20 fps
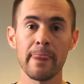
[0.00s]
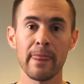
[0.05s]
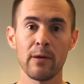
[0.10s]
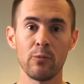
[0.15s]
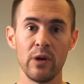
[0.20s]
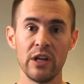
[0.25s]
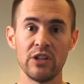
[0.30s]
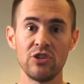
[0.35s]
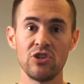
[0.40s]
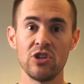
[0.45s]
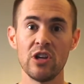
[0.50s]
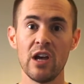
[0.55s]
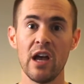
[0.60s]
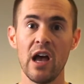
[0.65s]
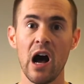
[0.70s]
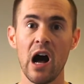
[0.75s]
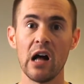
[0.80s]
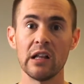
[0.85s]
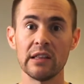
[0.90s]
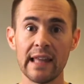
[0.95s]
which
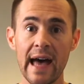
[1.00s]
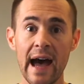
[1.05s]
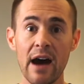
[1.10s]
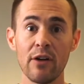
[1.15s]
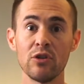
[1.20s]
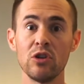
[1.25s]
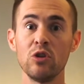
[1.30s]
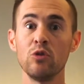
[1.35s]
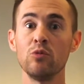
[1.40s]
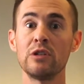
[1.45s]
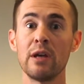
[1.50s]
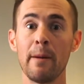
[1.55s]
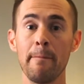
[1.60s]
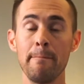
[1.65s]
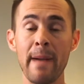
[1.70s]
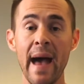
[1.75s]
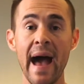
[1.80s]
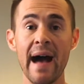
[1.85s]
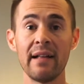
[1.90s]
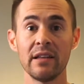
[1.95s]
allow you to
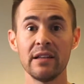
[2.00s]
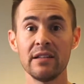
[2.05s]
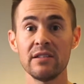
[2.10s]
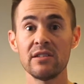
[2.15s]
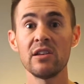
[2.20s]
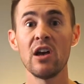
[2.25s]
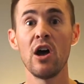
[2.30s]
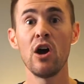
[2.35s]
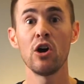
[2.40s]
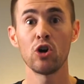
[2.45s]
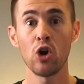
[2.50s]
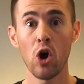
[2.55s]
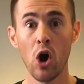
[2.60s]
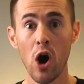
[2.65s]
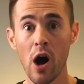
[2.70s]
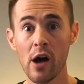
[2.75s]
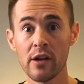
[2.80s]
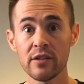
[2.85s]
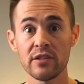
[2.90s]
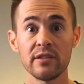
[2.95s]
balance
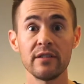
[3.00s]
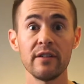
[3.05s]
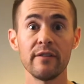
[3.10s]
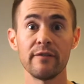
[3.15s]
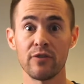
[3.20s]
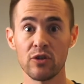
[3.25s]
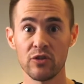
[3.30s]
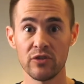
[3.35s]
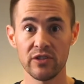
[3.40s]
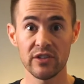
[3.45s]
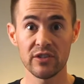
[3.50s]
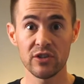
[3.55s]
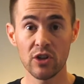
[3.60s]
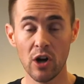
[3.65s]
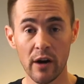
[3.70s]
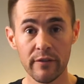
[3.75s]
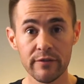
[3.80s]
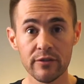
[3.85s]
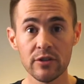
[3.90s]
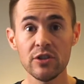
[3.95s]
cost versus
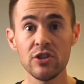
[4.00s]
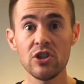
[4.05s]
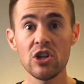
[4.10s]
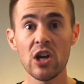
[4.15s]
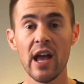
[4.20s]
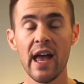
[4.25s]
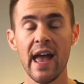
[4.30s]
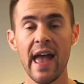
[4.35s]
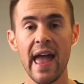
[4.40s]
coverage,